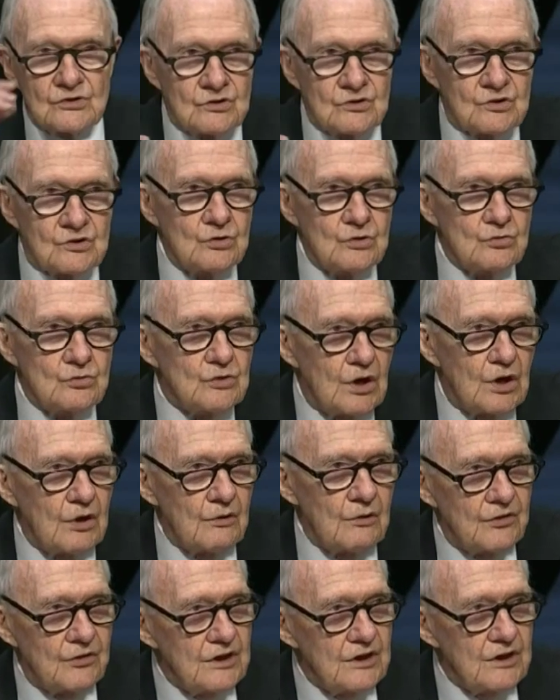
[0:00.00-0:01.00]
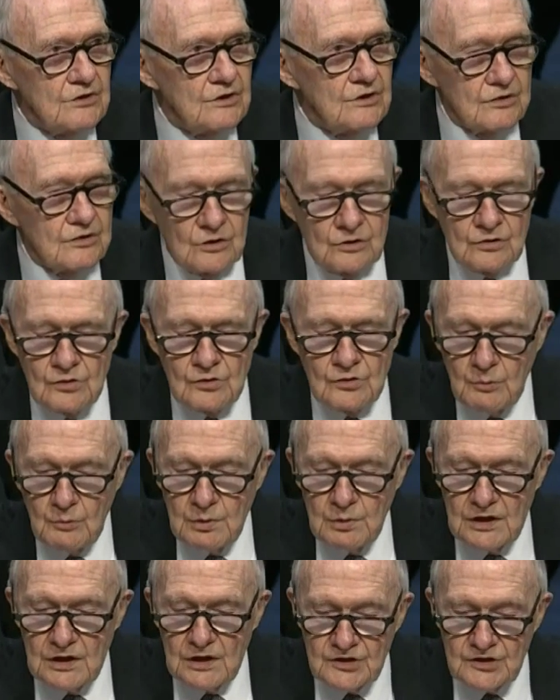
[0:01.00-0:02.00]
Two of the
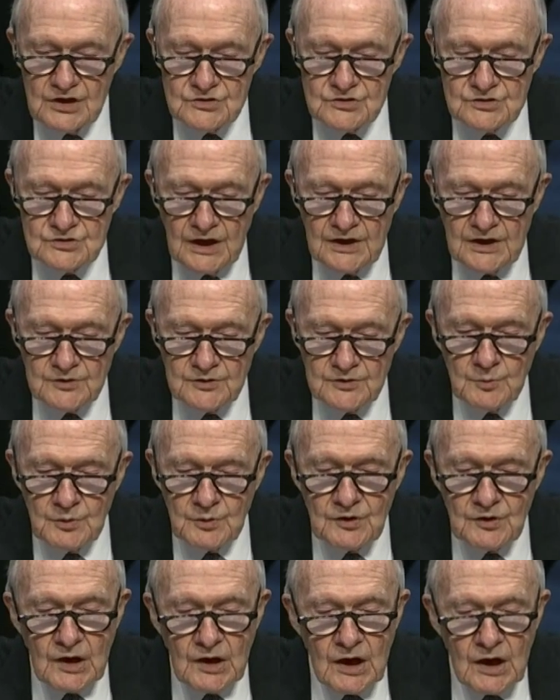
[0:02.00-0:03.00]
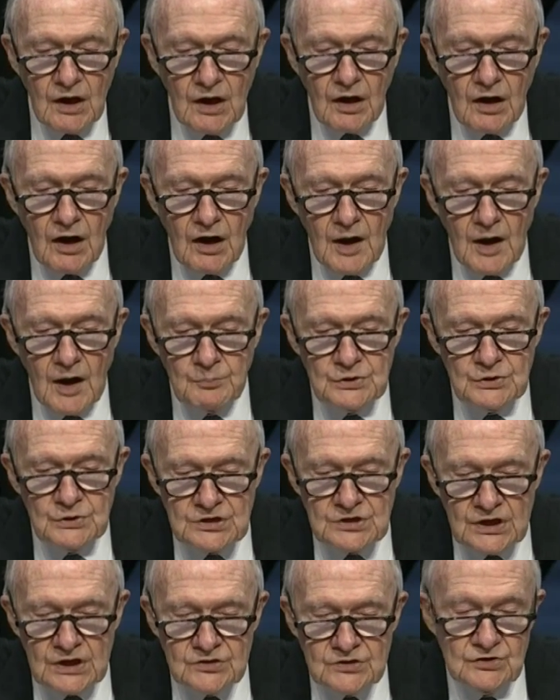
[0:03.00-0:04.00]
globalization experts are
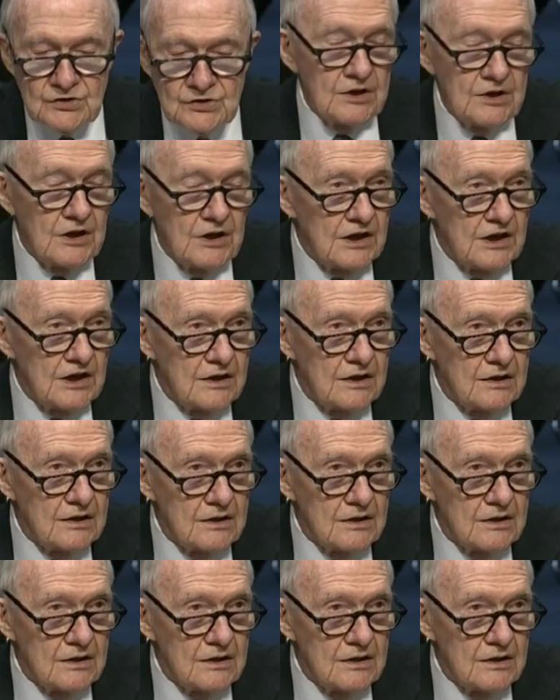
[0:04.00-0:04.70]
particularly